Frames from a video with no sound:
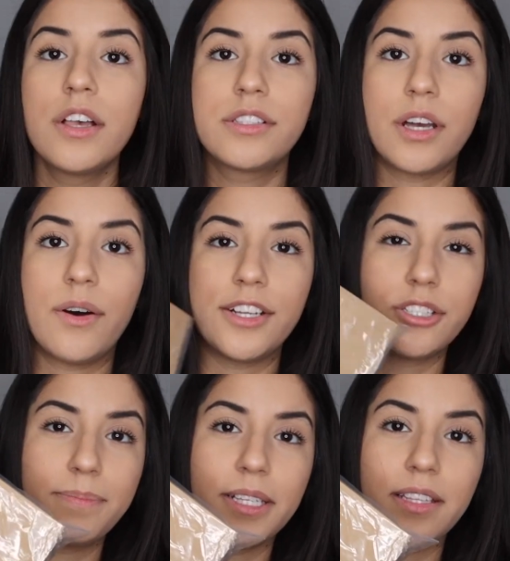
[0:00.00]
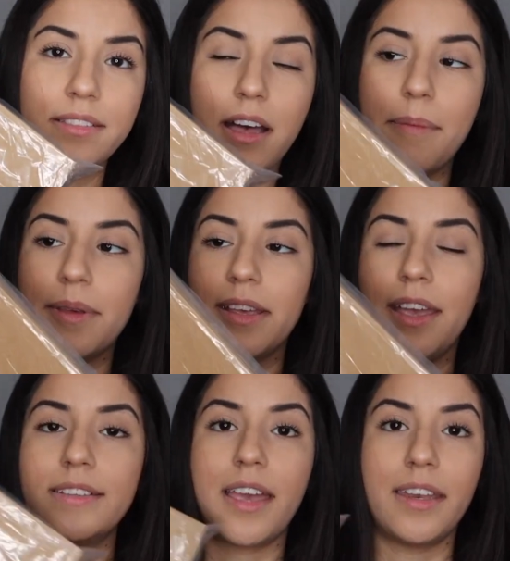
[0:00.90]
So I just picked this up in
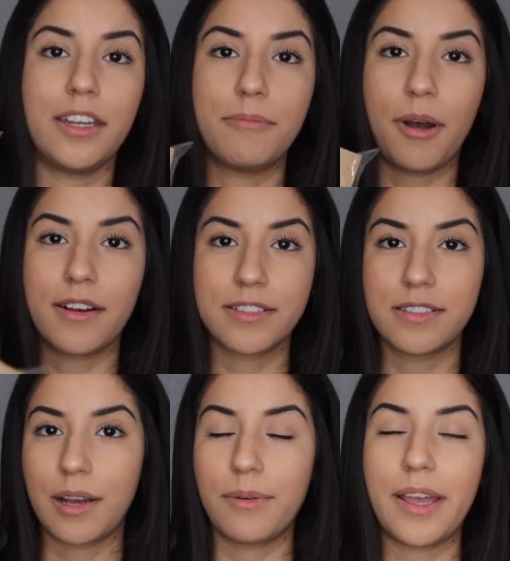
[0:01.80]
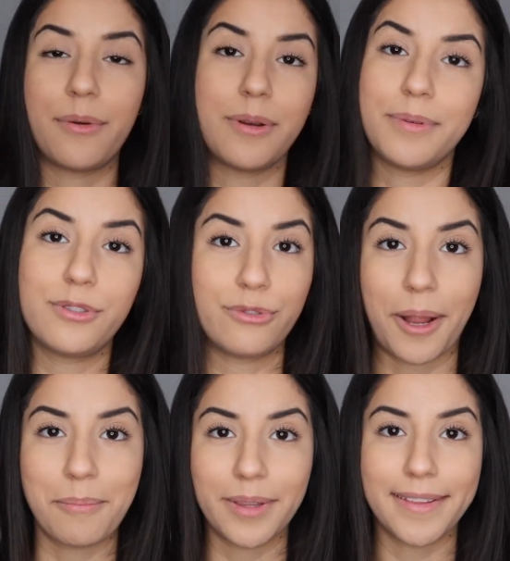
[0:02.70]
case I needed boxes. That way I wouldn't be
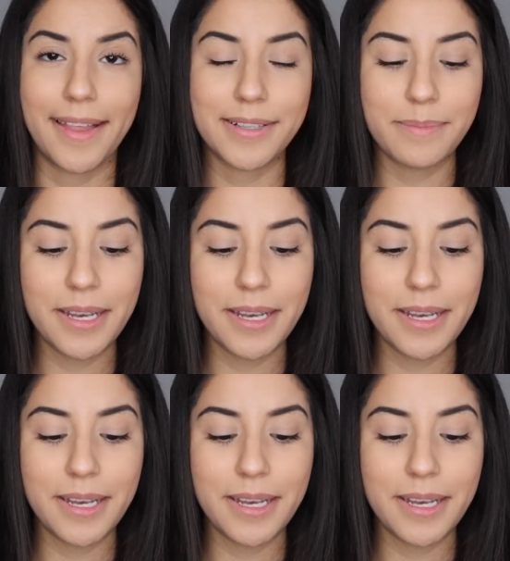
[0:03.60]
scrambling last